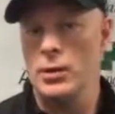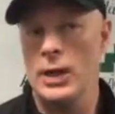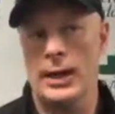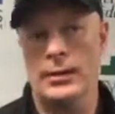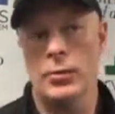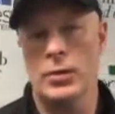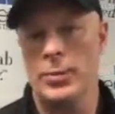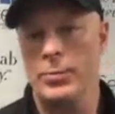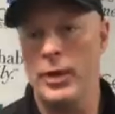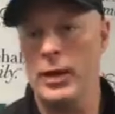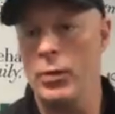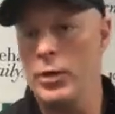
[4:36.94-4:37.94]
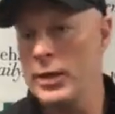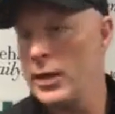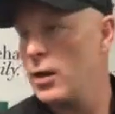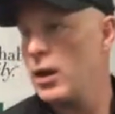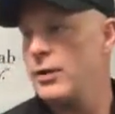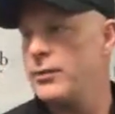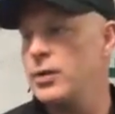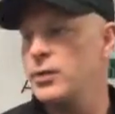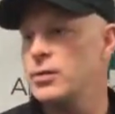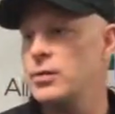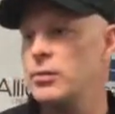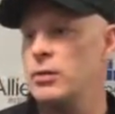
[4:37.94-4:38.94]
Yeah, I think when you play well, you get
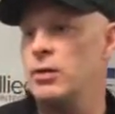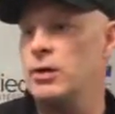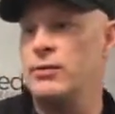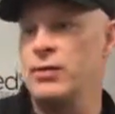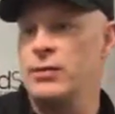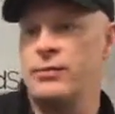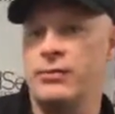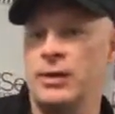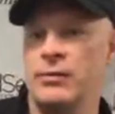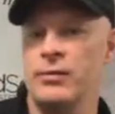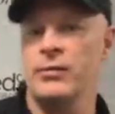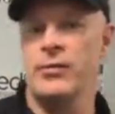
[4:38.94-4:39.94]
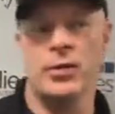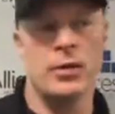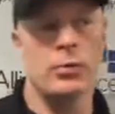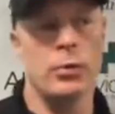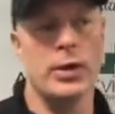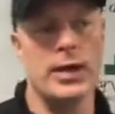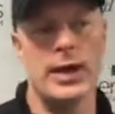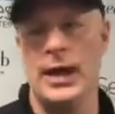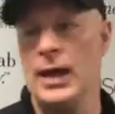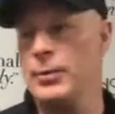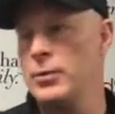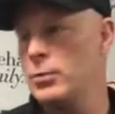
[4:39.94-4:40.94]
confidence. Even if you didn't win a
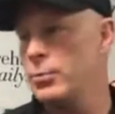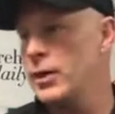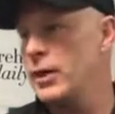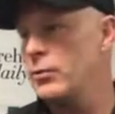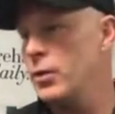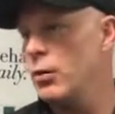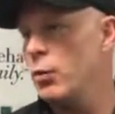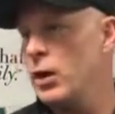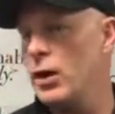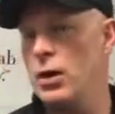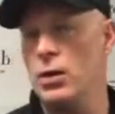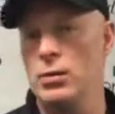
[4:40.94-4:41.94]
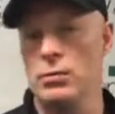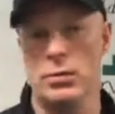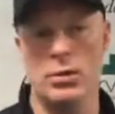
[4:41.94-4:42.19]
game and you played real well,